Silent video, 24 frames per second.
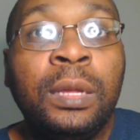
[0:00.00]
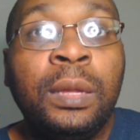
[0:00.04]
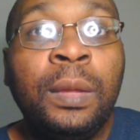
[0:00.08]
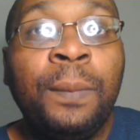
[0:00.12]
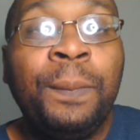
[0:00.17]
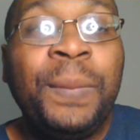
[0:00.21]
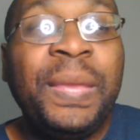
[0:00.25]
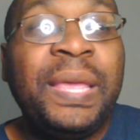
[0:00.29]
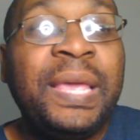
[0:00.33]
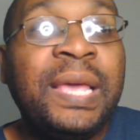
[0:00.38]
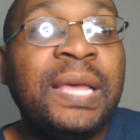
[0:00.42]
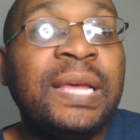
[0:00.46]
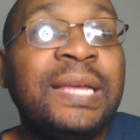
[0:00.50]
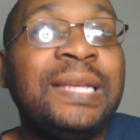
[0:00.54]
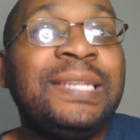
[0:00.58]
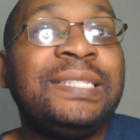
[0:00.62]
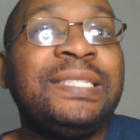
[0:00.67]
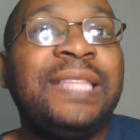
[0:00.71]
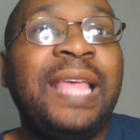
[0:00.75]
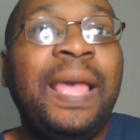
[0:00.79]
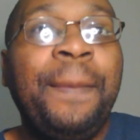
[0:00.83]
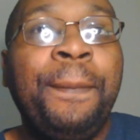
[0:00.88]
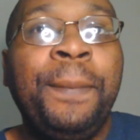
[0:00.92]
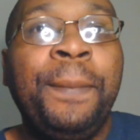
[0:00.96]
because
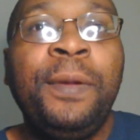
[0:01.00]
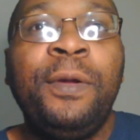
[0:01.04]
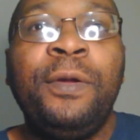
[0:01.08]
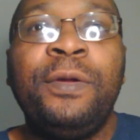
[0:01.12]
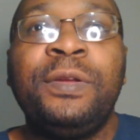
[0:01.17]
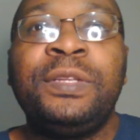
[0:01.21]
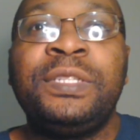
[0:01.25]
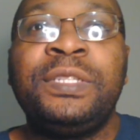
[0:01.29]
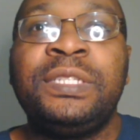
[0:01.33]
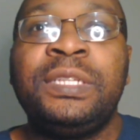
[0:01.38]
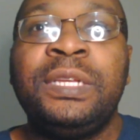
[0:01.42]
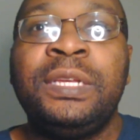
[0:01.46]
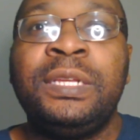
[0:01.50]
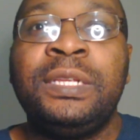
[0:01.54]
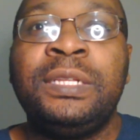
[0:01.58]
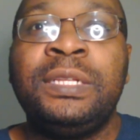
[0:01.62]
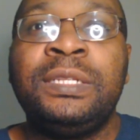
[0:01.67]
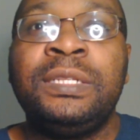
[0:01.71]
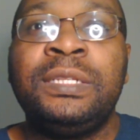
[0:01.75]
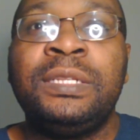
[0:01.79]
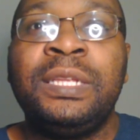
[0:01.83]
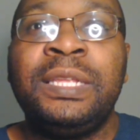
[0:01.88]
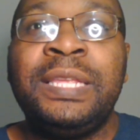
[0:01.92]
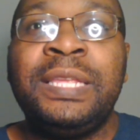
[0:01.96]
that
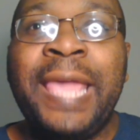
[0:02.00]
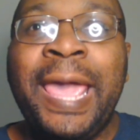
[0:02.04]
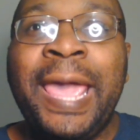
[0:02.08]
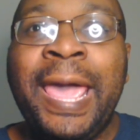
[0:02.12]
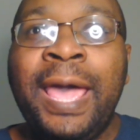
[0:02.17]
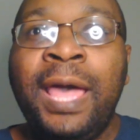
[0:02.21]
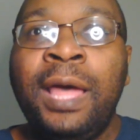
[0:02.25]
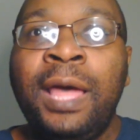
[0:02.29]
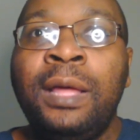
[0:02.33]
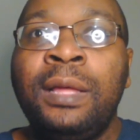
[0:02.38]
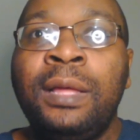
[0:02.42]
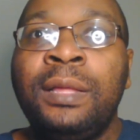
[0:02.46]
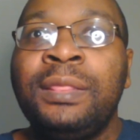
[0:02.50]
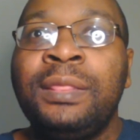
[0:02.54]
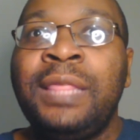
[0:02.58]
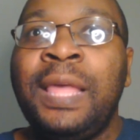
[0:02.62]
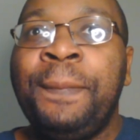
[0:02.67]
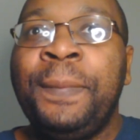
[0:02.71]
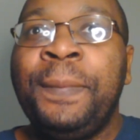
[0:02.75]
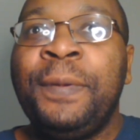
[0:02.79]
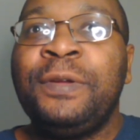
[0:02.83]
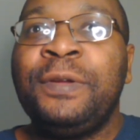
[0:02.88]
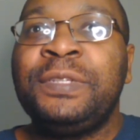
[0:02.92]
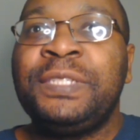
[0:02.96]
person, yeah, that
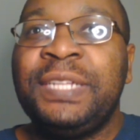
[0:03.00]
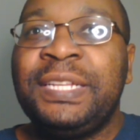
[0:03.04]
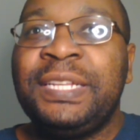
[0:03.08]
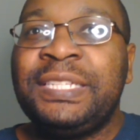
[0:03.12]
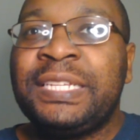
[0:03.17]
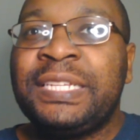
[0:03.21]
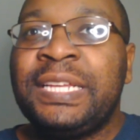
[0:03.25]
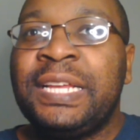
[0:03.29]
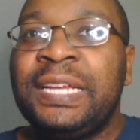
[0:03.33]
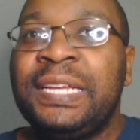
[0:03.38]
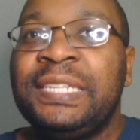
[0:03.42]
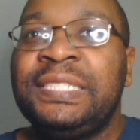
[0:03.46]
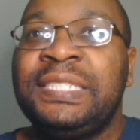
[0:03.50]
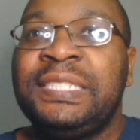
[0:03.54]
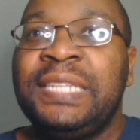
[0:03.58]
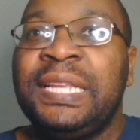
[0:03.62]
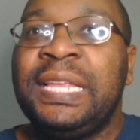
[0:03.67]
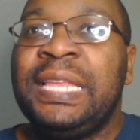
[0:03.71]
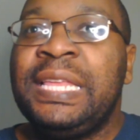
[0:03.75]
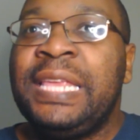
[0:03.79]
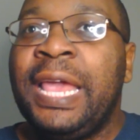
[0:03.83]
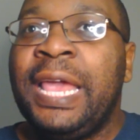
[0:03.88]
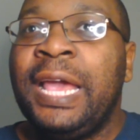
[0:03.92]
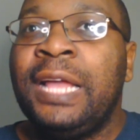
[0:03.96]
person is cussing,
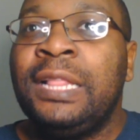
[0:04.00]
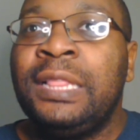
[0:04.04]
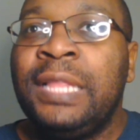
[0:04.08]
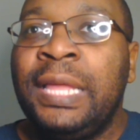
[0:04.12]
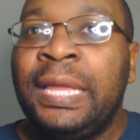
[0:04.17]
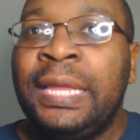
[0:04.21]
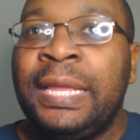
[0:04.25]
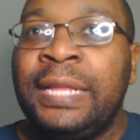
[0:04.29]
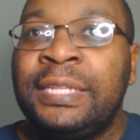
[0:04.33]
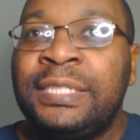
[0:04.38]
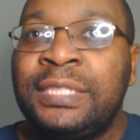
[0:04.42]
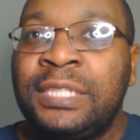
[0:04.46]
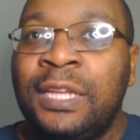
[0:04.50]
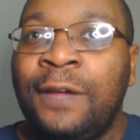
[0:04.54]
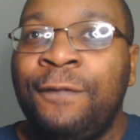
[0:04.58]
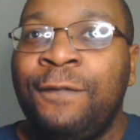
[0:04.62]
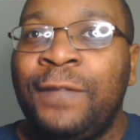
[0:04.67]
yelling, and stuff